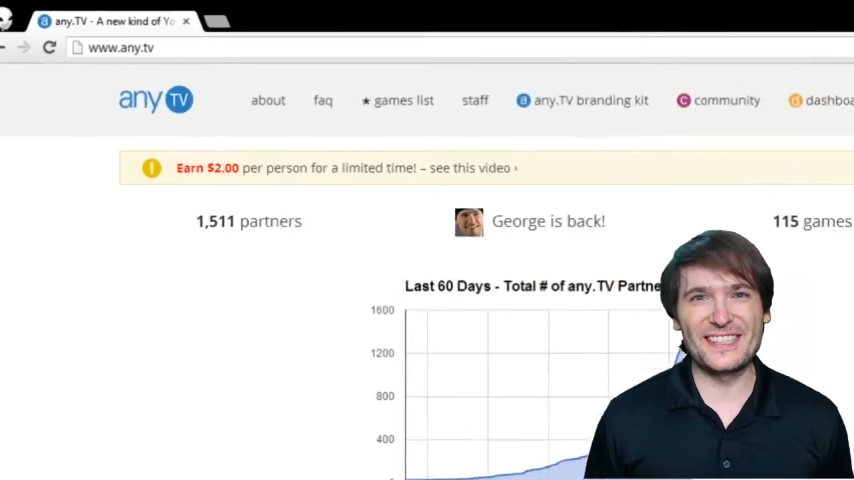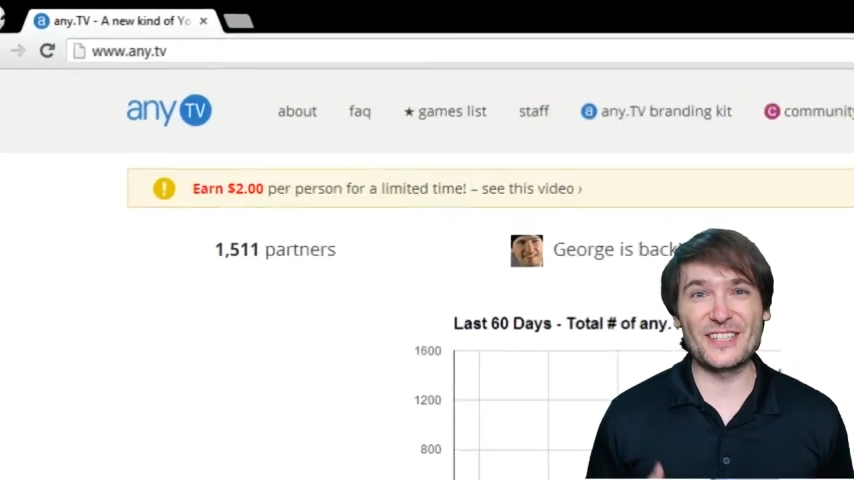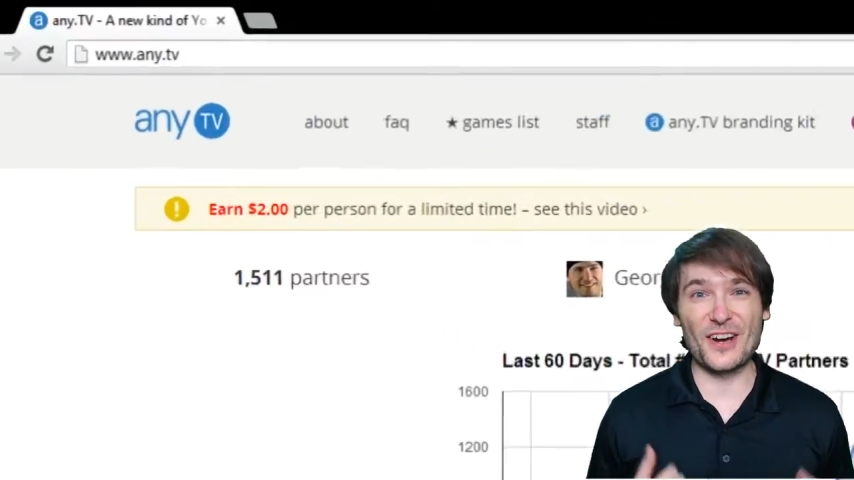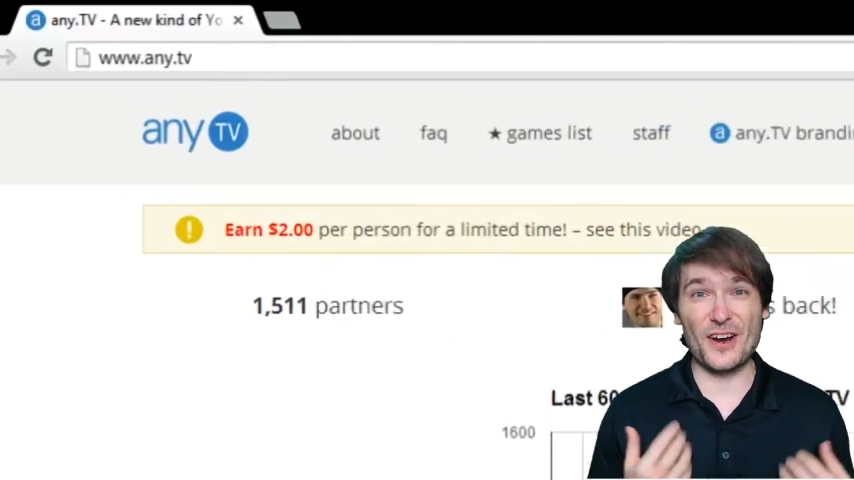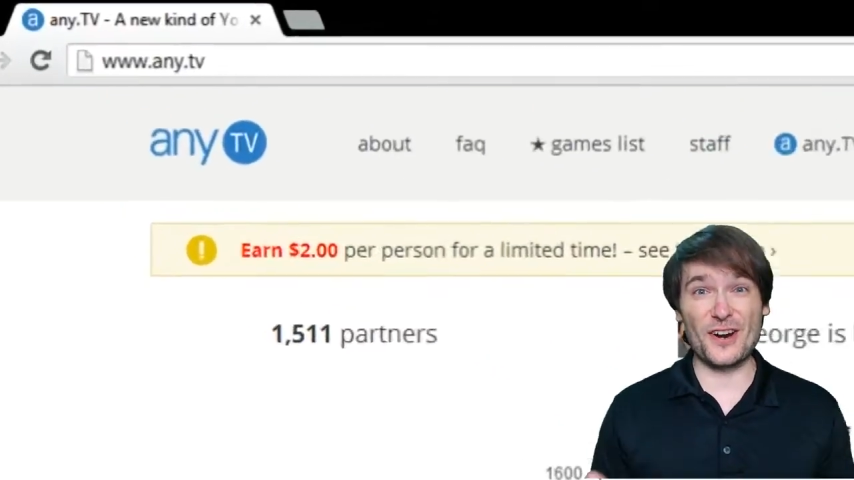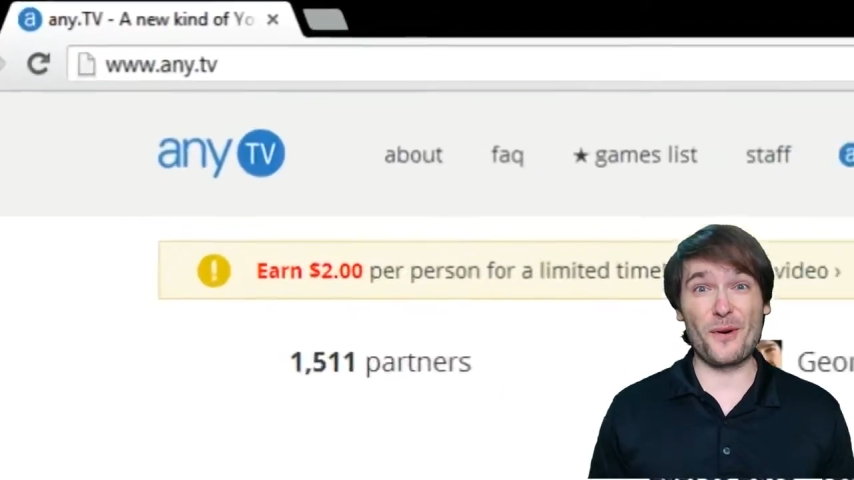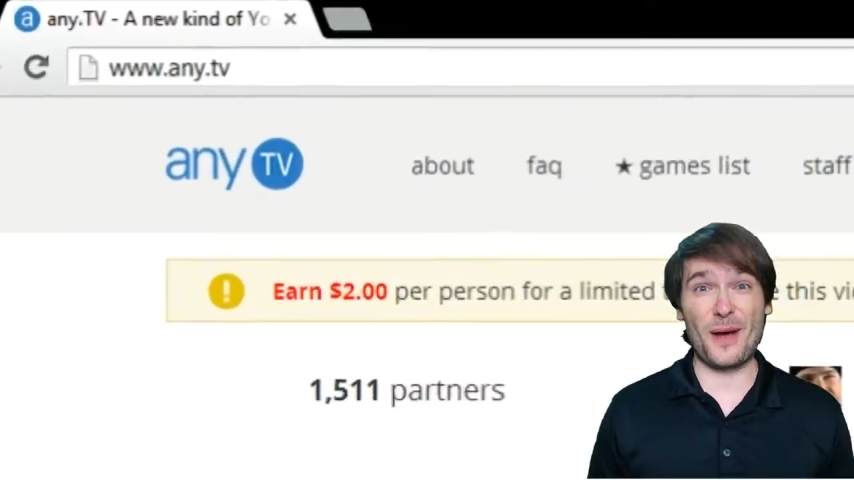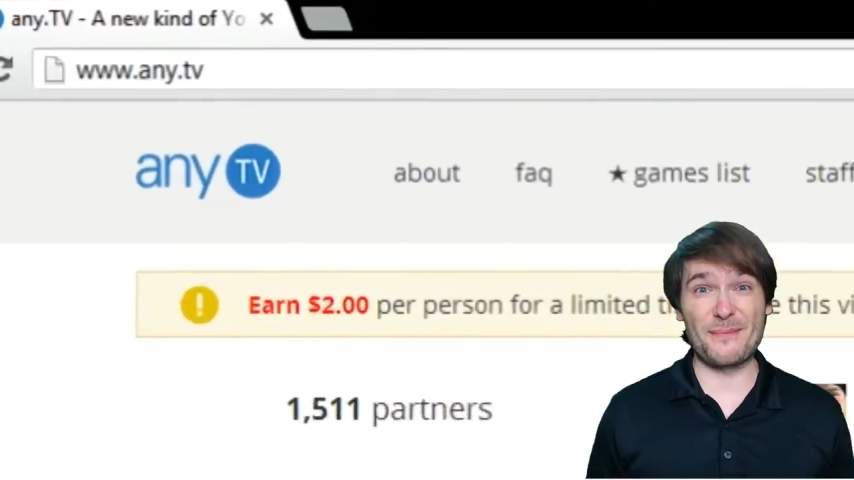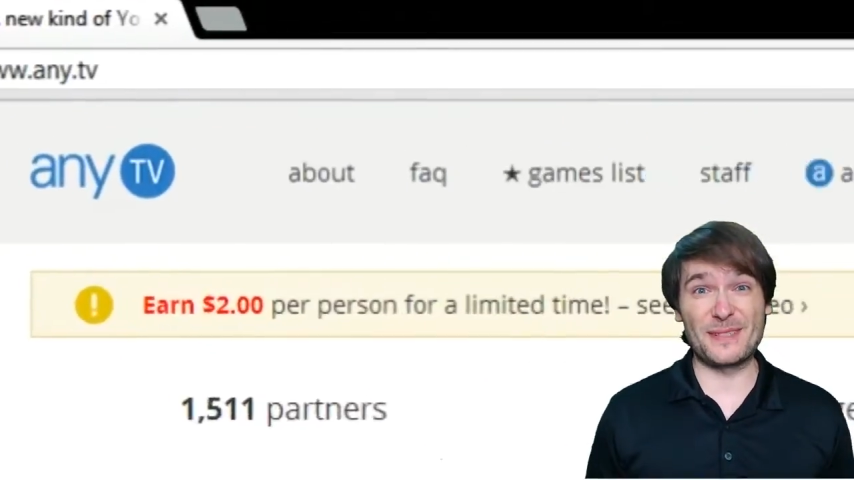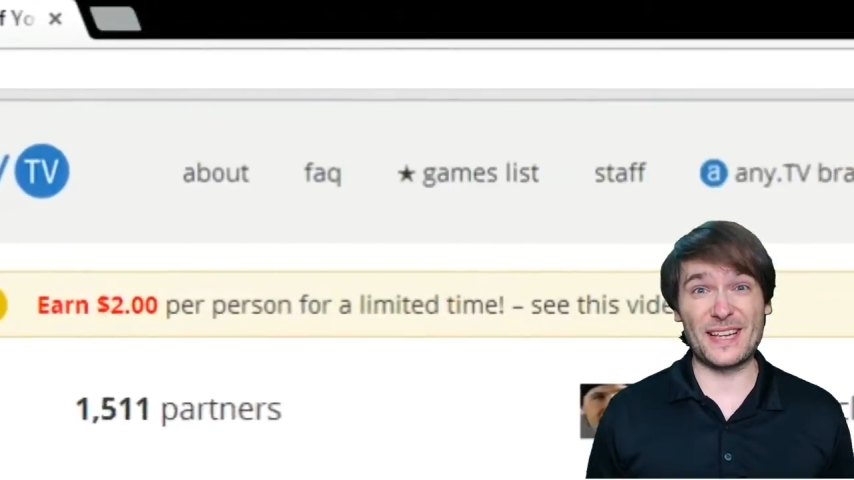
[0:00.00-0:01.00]
Start on our
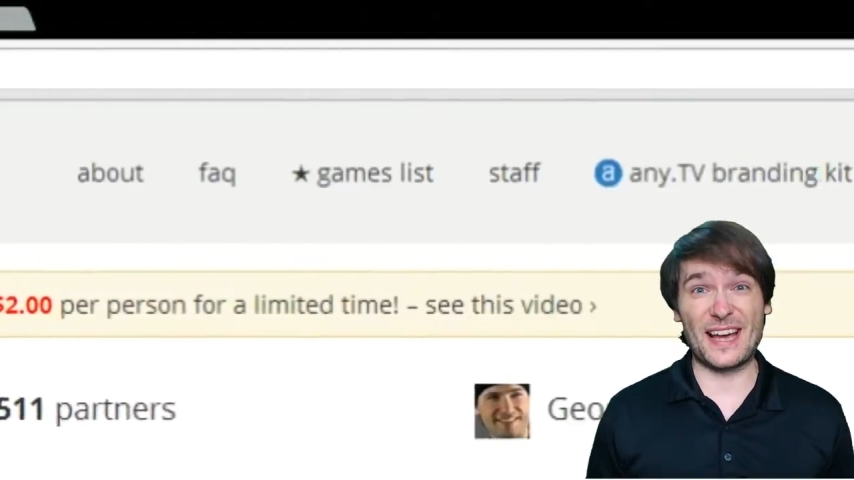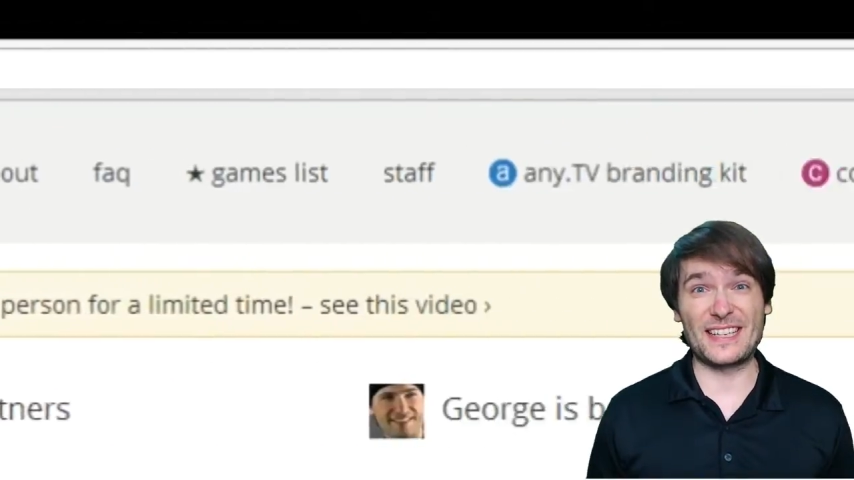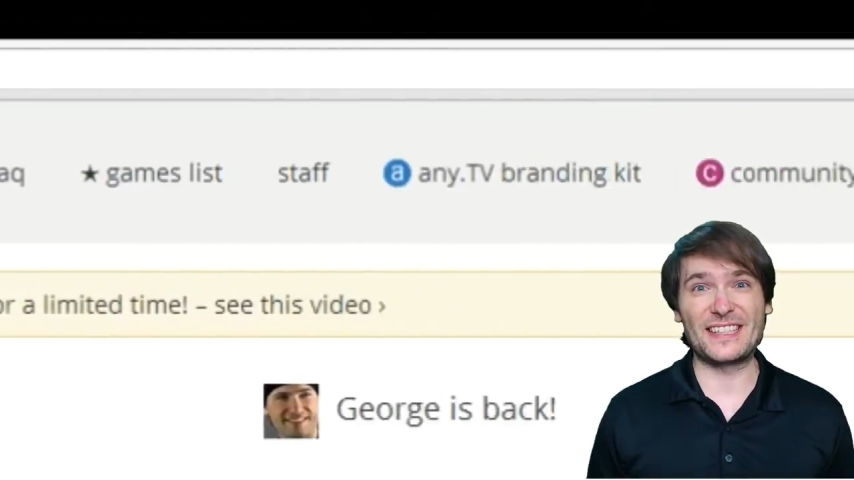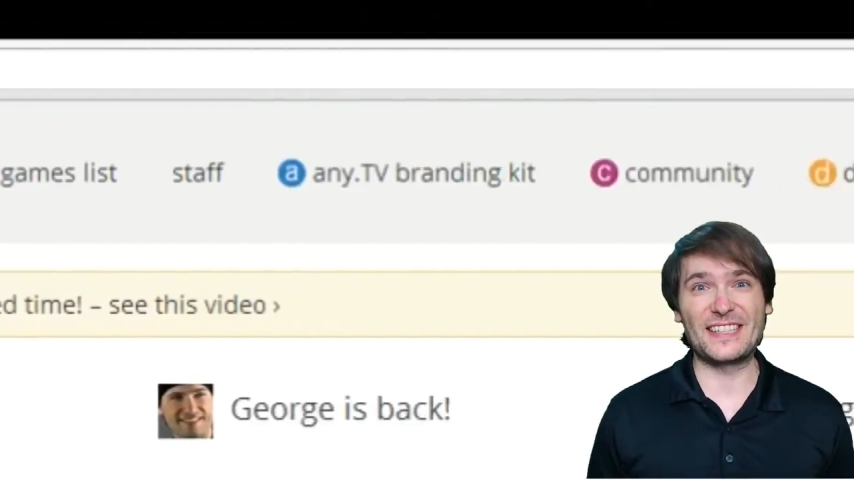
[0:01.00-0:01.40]
website,